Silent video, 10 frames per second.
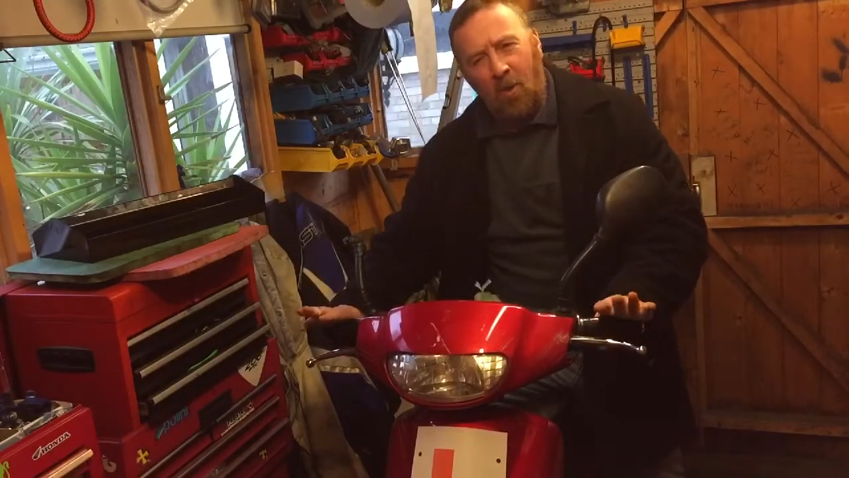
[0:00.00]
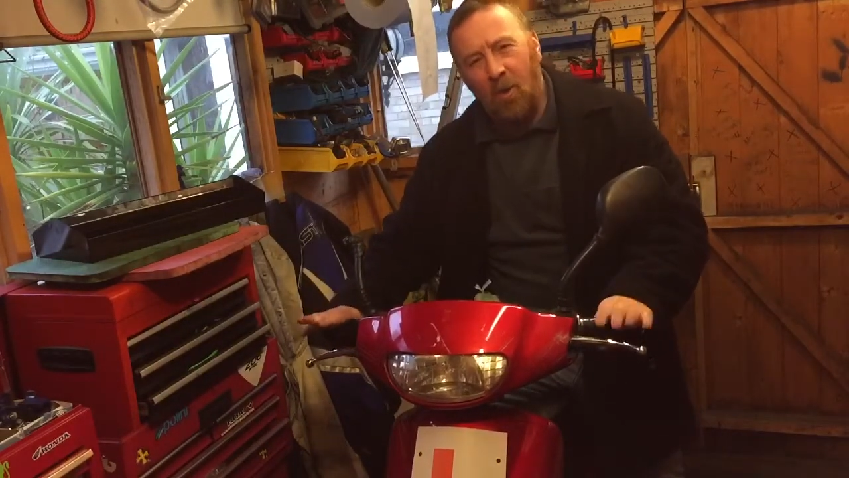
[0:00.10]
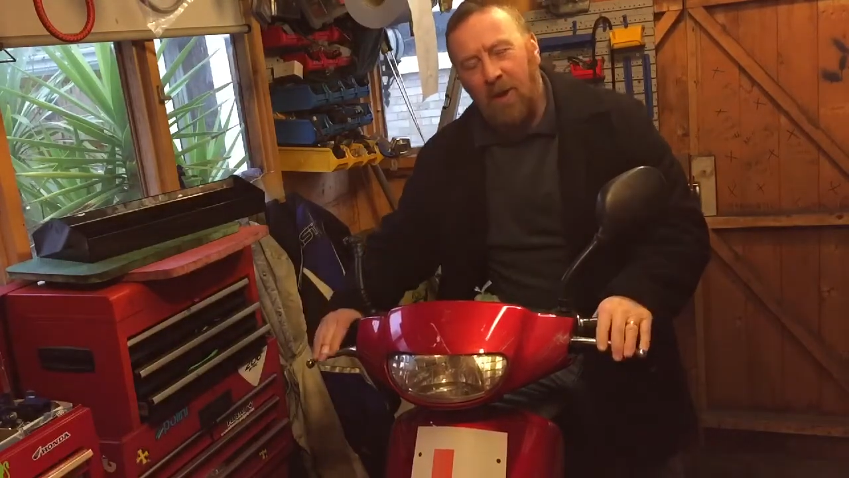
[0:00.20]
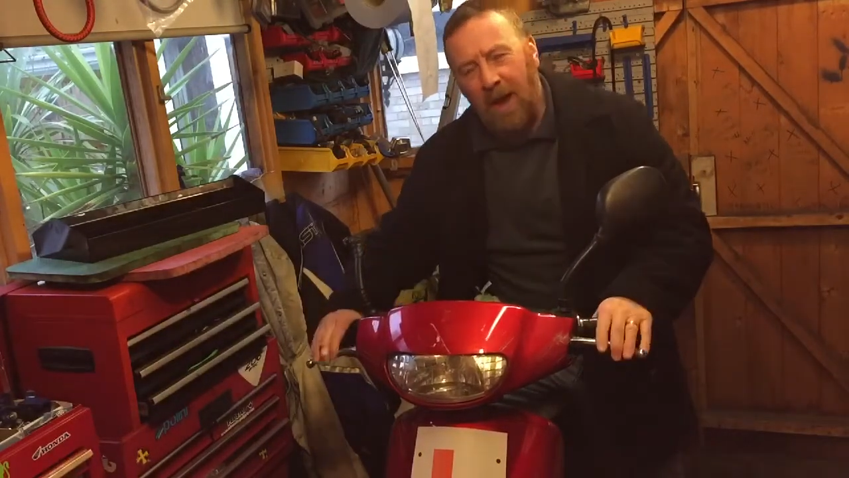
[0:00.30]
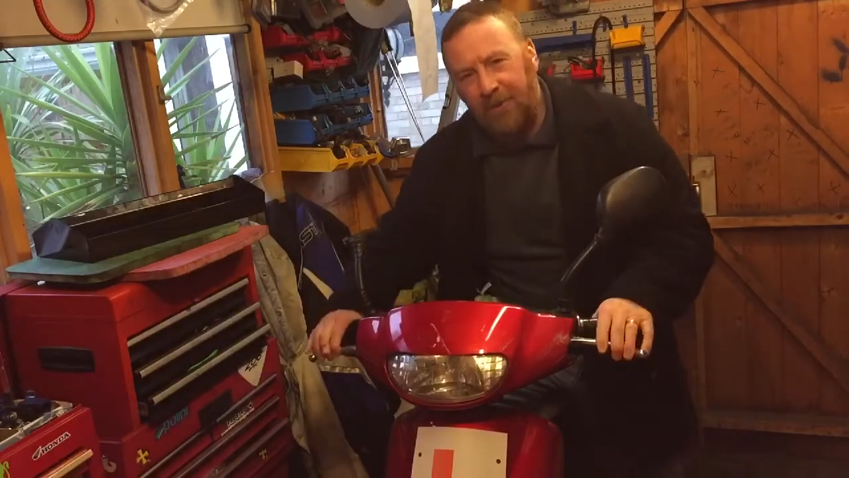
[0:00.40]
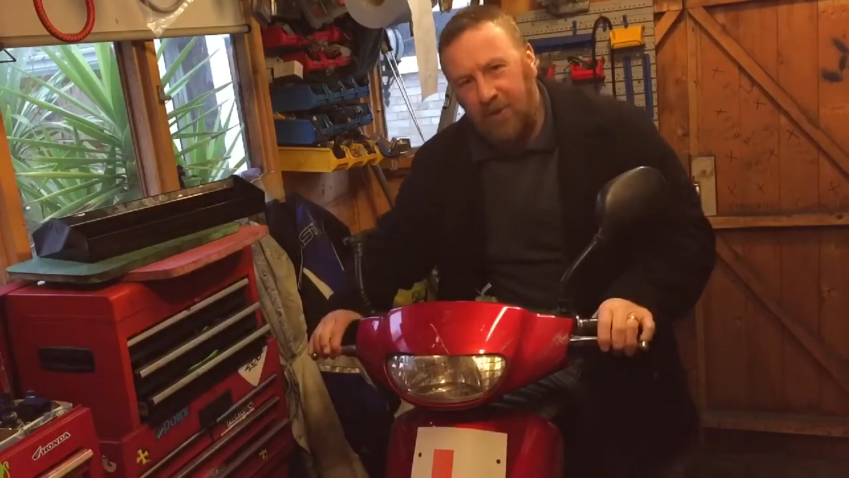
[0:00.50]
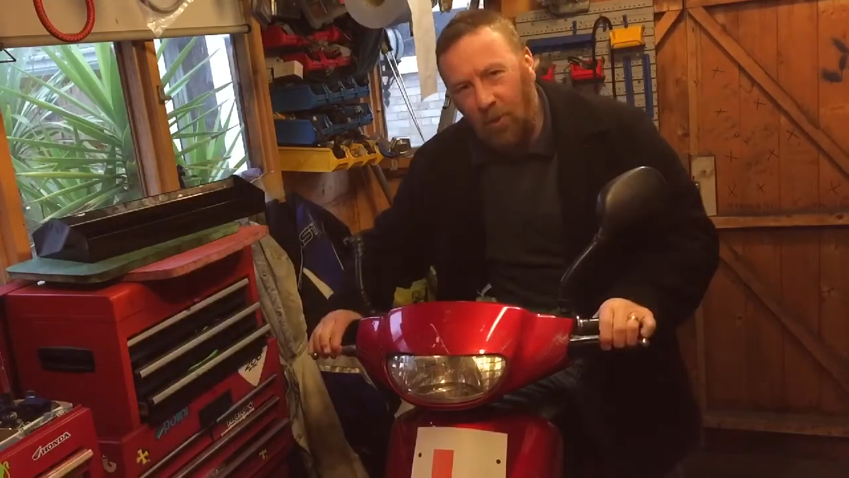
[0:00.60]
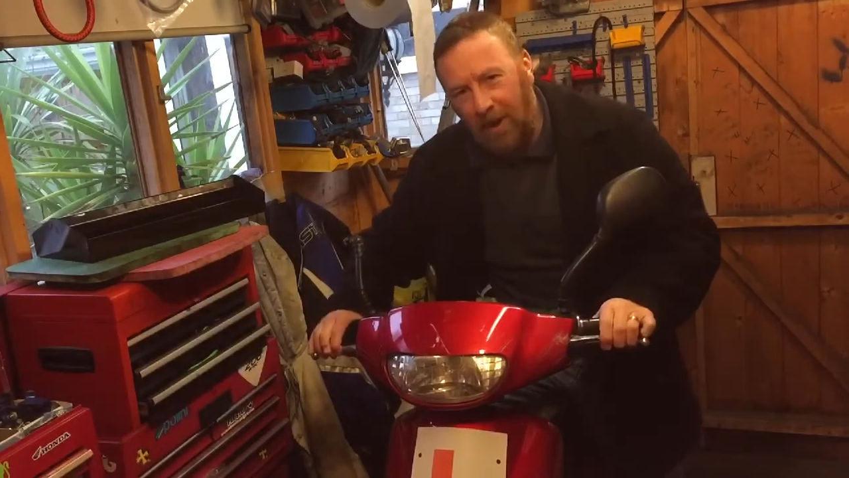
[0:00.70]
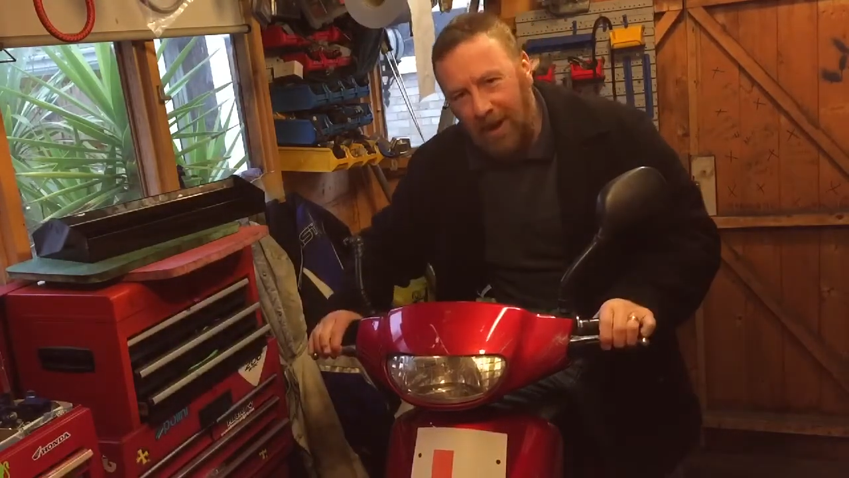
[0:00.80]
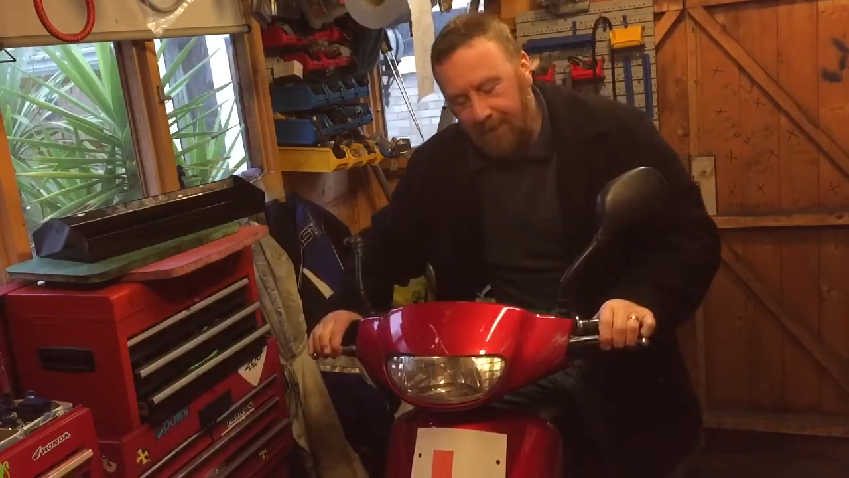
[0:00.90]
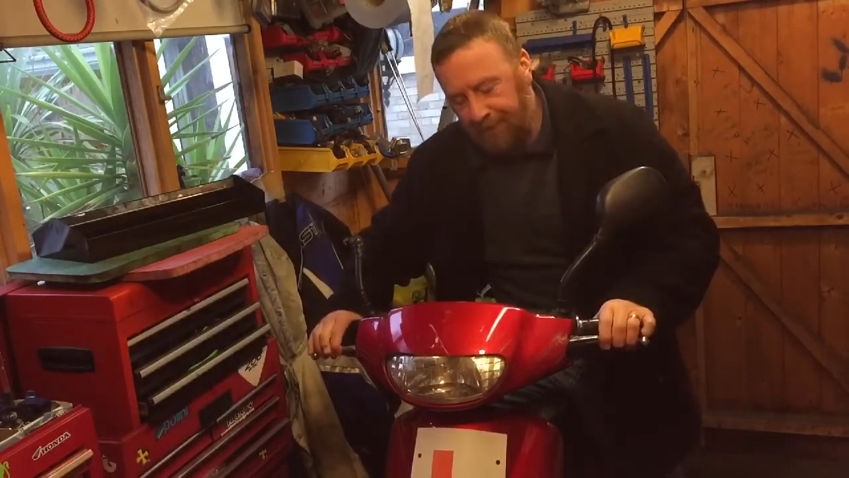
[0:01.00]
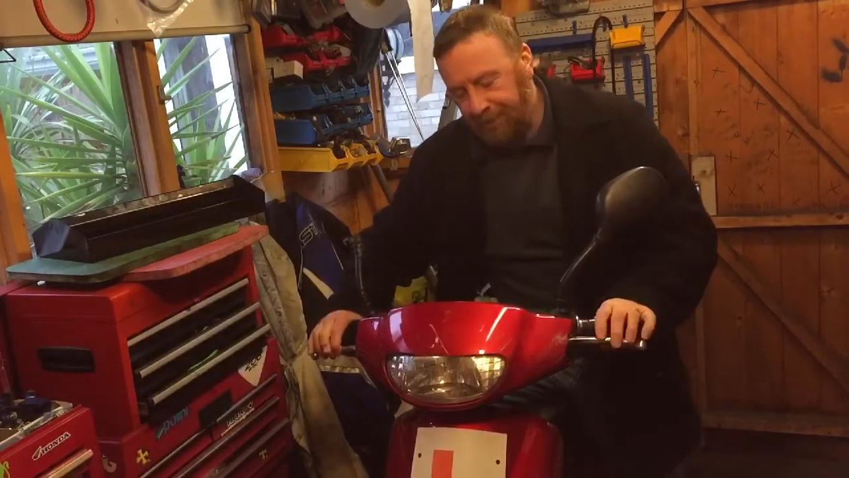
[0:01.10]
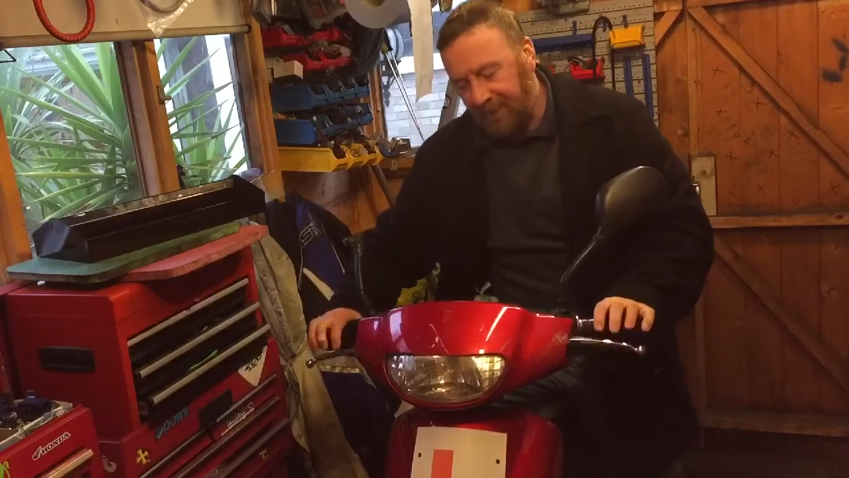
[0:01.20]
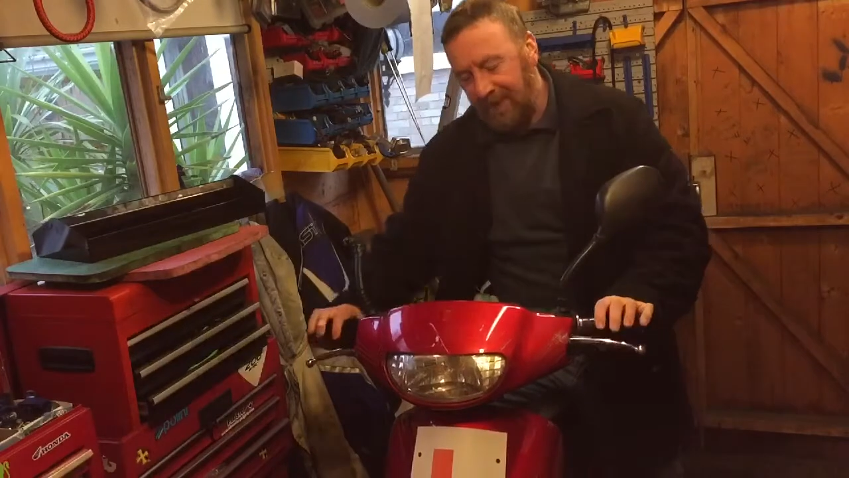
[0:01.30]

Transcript: What you have to weigh up,